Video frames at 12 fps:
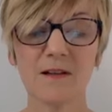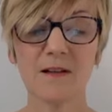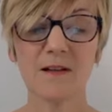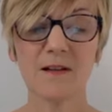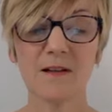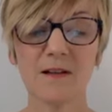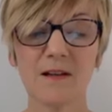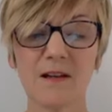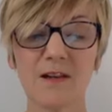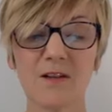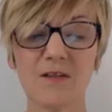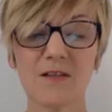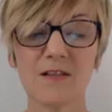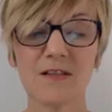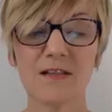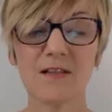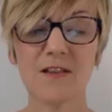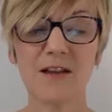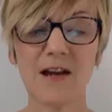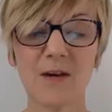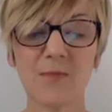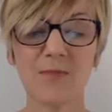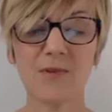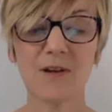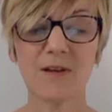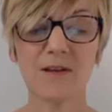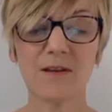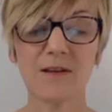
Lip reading: And then noticing the out-breath.